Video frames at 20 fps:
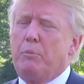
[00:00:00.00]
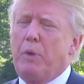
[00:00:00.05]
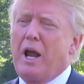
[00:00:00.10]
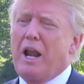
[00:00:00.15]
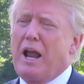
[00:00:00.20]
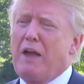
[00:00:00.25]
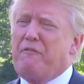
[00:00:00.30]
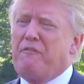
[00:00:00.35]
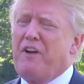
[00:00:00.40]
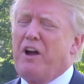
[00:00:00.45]

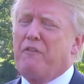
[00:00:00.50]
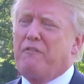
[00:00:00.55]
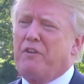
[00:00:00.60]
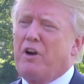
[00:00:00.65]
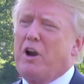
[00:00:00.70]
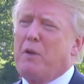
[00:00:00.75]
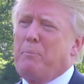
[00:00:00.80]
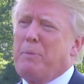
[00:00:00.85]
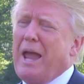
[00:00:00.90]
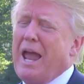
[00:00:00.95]
But I felt
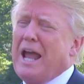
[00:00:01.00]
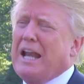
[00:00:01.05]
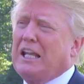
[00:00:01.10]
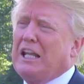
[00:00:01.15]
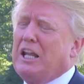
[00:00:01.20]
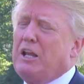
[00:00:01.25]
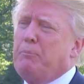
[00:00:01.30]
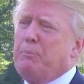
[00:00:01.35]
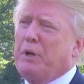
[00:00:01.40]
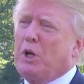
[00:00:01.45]
very
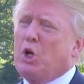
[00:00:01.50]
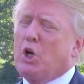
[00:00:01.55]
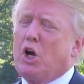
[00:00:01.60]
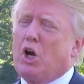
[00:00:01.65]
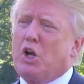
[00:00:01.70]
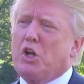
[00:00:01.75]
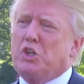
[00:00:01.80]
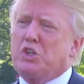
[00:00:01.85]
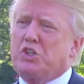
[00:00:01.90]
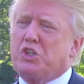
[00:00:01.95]
badly
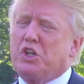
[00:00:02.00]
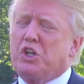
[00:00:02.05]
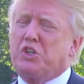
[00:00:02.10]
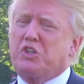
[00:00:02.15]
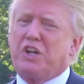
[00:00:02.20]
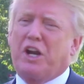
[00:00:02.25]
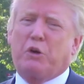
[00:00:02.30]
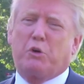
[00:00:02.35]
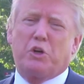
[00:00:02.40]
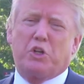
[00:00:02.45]
because uh,
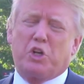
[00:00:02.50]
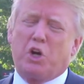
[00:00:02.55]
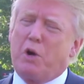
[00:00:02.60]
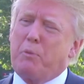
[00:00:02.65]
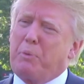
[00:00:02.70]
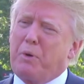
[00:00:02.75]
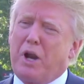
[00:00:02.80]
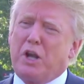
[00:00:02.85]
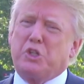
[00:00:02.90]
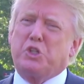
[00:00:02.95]

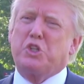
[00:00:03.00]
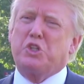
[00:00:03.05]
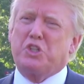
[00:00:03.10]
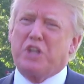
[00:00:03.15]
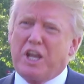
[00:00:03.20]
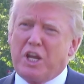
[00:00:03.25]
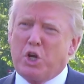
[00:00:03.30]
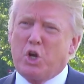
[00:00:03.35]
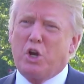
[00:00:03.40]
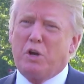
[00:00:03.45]
Secretary Price
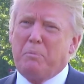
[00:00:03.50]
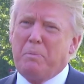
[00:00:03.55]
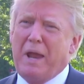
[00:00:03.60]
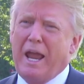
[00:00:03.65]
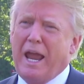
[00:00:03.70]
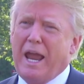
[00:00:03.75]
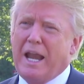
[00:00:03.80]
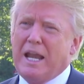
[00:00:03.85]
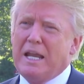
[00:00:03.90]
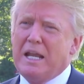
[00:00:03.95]
is a good
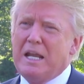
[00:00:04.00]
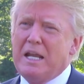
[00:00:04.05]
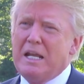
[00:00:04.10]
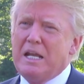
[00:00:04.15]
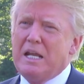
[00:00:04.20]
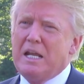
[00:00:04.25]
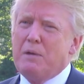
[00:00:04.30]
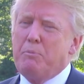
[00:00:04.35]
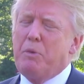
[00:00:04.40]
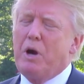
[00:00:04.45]
man.
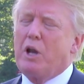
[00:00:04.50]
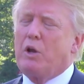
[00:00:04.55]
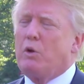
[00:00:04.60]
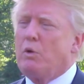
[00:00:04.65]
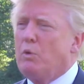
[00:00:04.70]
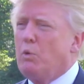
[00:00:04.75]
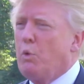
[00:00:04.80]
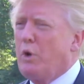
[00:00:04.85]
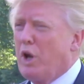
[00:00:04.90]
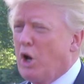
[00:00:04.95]
But
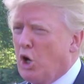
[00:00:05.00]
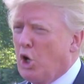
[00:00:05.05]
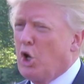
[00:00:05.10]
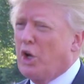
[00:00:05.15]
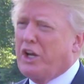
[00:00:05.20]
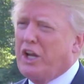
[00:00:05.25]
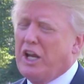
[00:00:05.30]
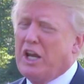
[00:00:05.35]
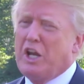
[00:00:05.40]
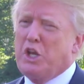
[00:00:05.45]
we are
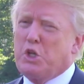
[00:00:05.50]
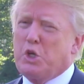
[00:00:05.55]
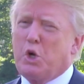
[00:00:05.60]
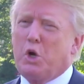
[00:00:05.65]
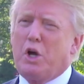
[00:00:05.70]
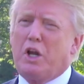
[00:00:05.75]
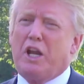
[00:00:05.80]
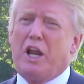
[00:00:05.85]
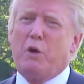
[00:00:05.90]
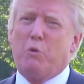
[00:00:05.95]
looking
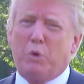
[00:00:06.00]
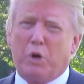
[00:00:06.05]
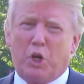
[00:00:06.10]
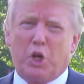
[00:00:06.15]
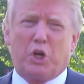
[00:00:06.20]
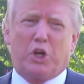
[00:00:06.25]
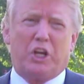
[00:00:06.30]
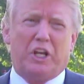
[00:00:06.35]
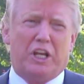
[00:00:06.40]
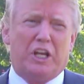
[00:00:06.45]
into it, and we're
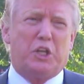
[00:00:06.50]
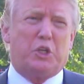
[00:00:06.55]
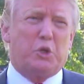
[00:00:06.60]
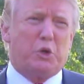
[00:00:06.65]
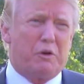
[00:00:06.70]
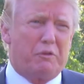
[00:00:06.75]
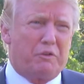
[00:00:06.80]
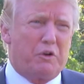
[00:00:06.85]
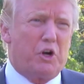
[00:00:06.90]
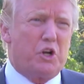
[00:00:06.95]
looking
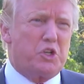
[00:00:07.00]
into it